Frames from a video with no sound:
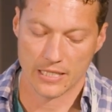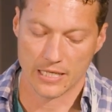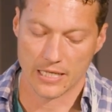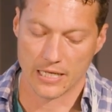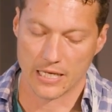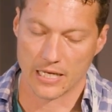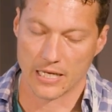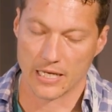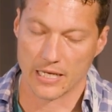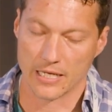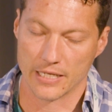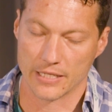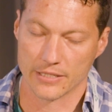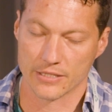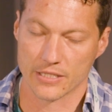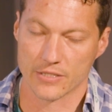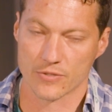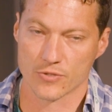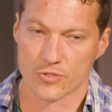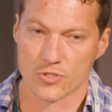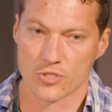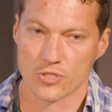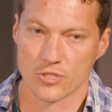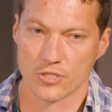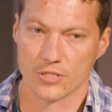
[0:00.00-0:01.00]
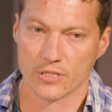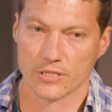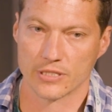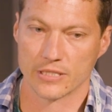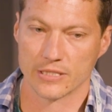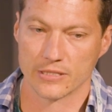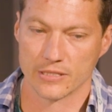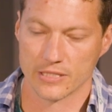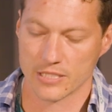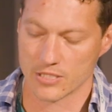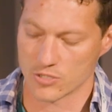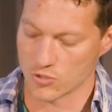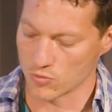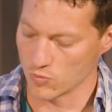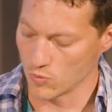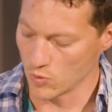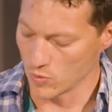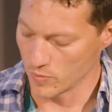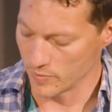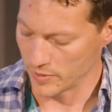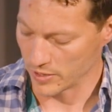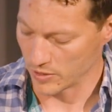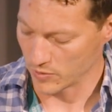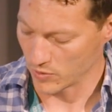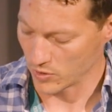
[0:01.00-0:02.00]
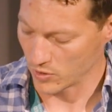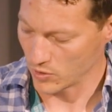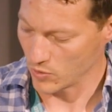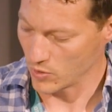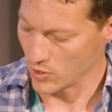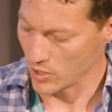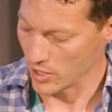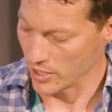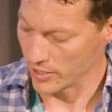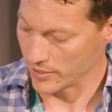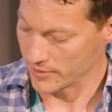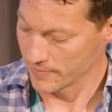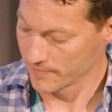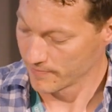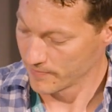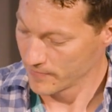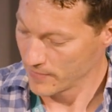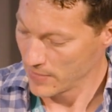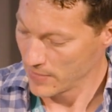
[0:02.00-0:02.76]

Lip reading: and there was certainly less warming required.